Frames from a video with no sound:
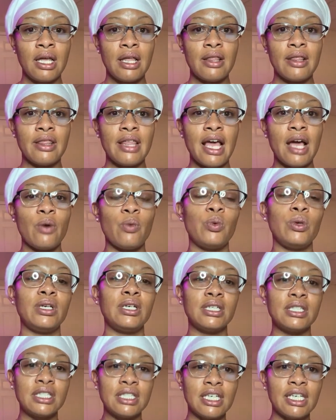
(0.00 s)
that we
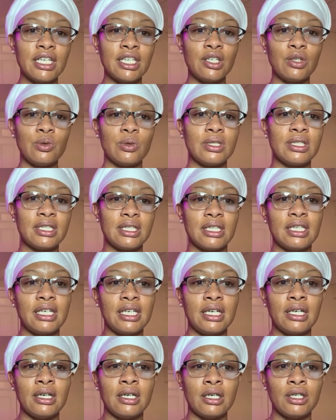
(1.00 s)

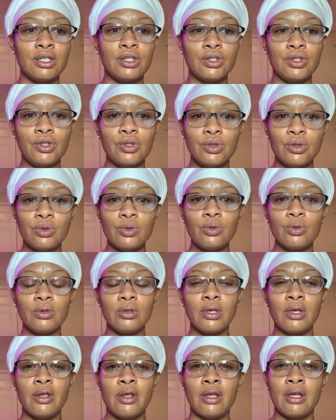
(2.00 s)
continuously do,
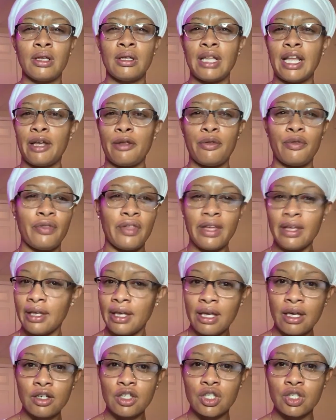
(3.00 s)
like
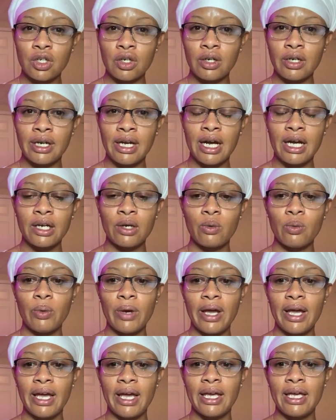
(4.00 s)
thinking a certain kind of
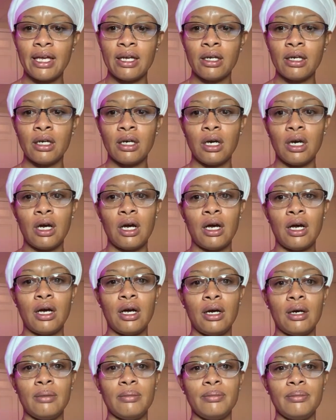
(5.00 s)
way,
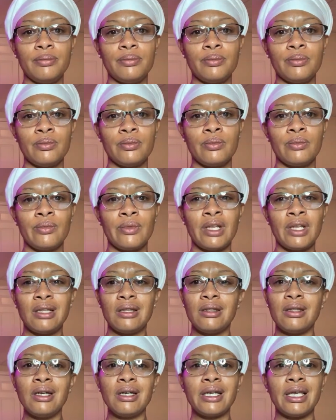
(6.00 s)
um,
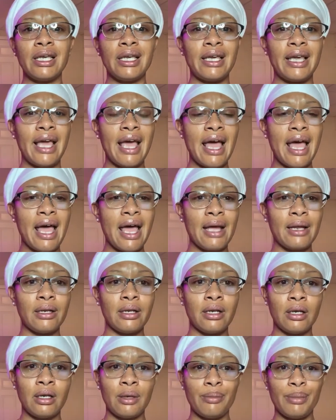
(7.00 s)
looking at
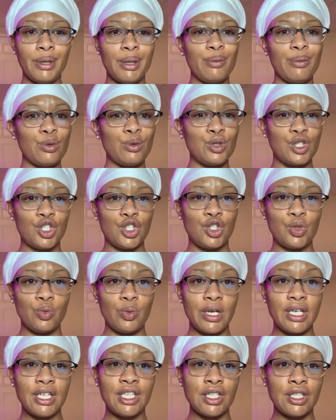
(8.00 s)
people and
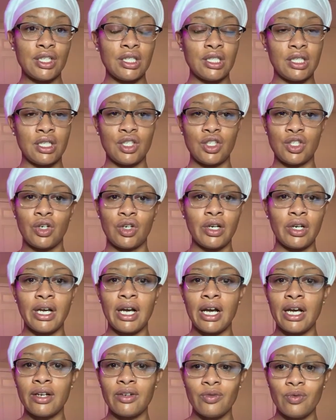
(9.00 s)
situations in a certain
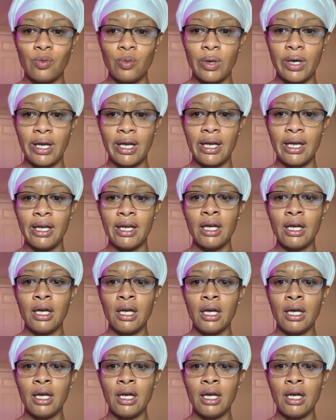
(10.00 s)
kind of way.